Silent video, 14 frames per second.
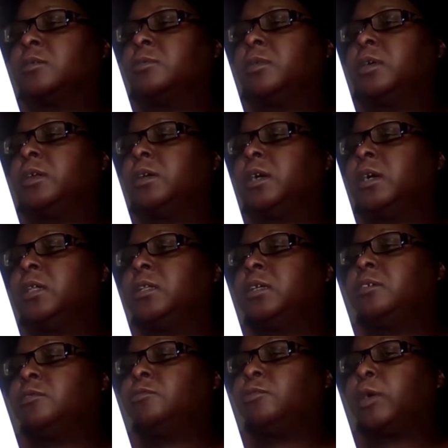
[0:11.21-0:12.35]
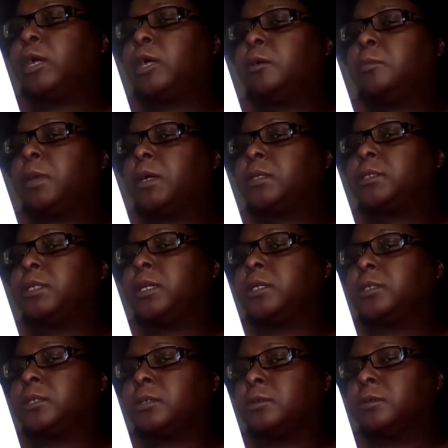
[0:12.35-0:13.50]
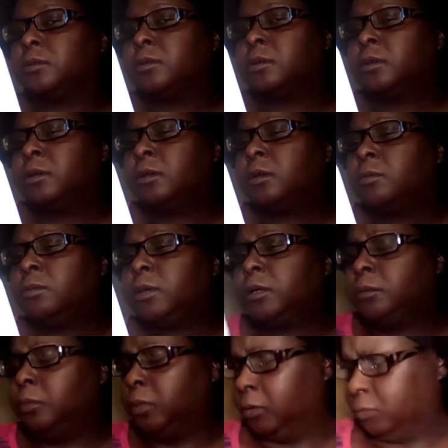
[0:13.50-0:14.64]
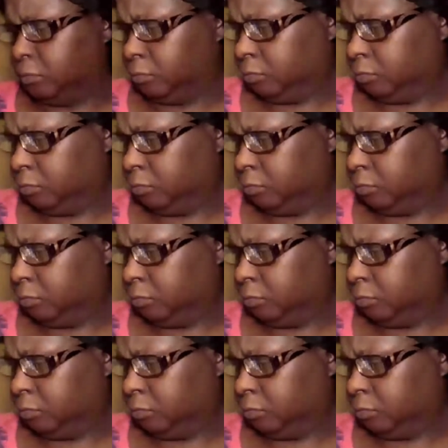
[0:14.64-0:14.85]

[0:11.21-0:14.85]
Finally got these to file my taxes. Wait a minute.